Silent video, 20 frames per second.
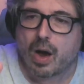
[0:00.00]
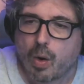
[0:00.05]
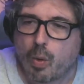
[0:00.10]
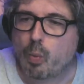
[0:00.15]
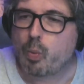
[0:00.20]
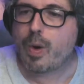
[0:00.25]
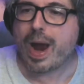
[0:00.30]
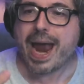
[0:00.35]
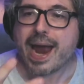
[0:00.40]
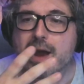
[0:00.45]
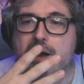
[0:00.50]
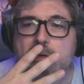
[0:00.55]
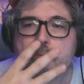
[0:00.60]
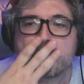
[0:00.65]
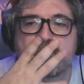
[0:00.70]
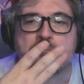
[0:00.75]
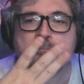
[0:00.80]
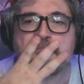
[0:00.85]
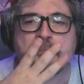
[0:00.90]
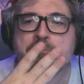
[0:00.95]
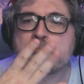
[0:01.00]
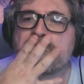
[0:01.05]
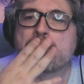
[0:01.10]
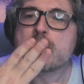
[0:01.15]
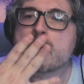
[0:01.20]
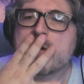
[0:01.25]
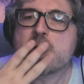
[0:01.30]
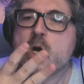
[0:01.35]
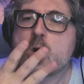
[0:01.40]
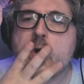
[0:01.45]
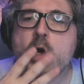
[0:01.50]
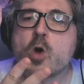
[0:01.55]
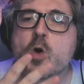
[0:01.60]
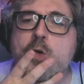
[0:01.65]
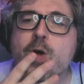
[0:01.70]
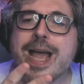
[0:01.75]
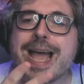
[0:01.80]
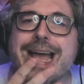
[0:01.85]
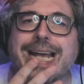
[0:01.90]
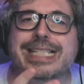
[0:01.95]

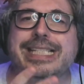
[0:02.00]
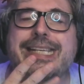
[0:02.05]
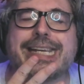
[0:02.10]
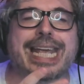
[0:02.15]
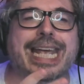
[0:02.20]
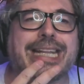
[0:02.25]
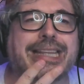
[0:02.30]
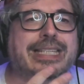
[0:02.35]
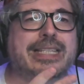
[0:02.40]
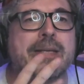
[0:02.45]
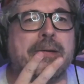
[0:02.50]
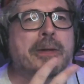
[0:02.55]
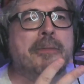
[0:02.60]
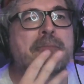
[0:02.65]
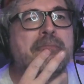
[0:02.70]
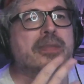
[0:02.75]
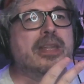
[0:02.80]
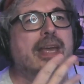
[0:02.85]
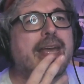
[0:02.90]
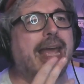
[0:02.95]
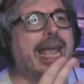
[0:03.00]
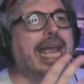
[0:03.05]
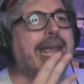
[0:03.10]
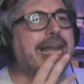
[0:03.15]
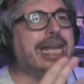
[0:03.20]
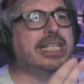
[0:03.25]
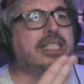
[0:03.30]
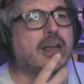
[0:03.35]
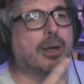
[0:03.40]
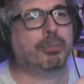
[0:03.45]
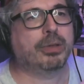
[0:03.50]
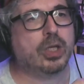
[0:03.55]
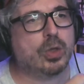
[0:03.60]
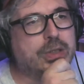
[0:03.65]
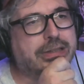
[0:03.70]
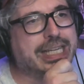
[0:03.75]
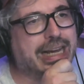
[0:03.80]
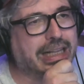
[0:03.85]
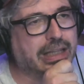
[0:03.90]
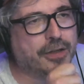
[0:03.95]
Who has hit
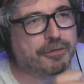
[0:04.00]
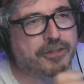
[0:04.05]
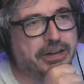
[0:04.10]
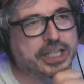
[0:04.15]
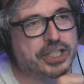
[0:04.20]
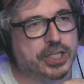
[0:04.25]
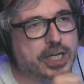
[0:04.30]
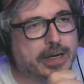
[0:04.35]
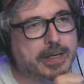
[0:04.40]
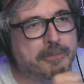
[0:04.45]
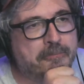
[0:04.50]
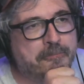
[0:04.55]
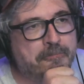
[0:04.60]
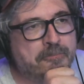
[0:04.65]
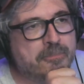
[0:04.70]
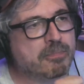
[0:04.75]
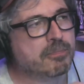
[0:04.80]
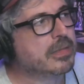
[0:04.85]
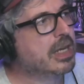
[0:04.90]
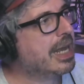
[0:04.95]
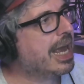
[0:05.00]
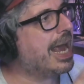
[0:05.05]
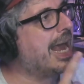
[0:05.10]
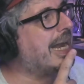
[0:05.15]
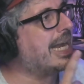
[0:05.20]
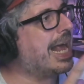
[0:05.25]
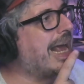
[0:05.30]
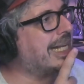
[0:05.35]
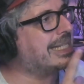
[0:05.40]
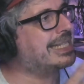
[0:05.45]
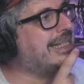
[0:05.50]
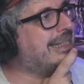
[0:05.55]
AEW television and has